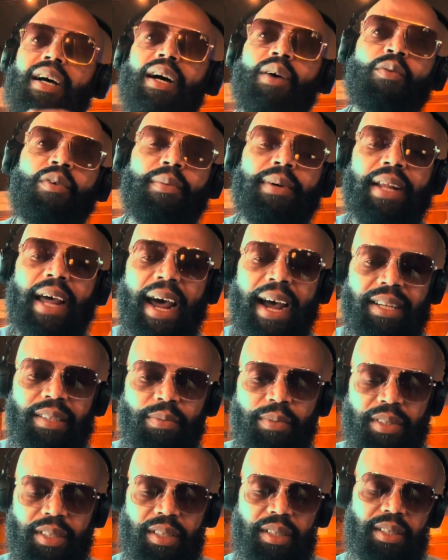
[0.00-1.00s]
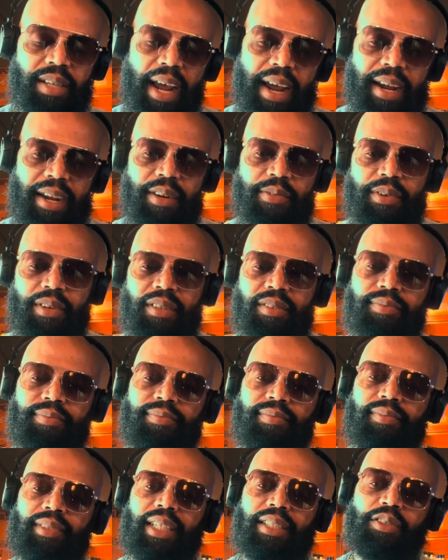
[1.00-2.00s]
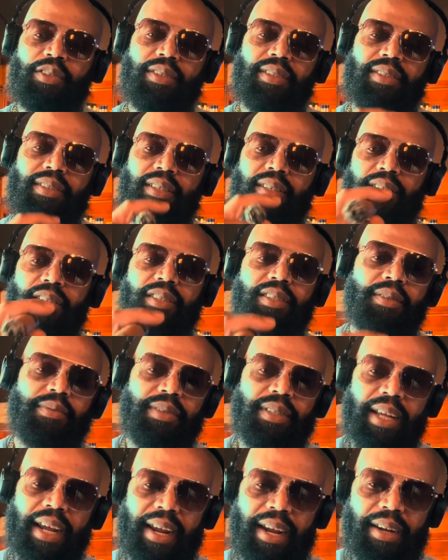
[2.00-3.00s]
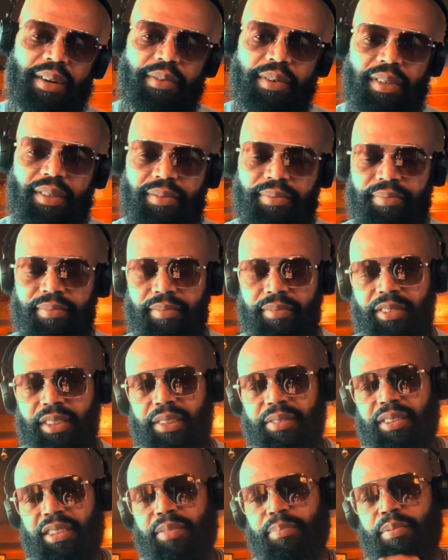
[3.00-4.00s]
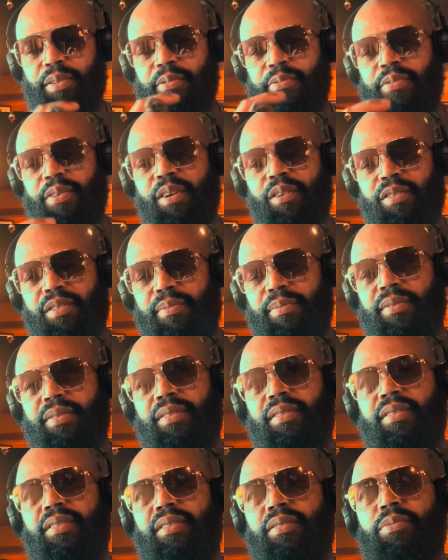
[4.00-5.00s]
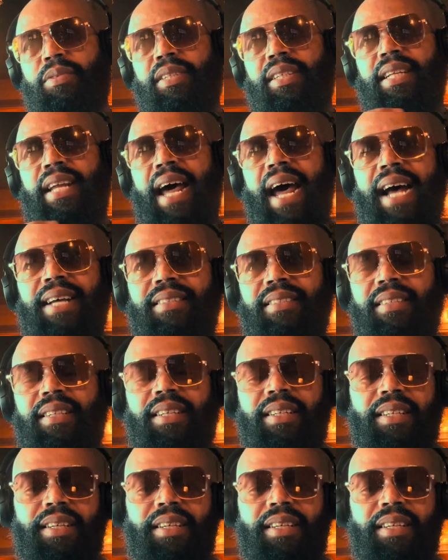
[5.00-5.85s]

a woman acts when she's angry. As you can see, she was angry. She was provoked with an accident.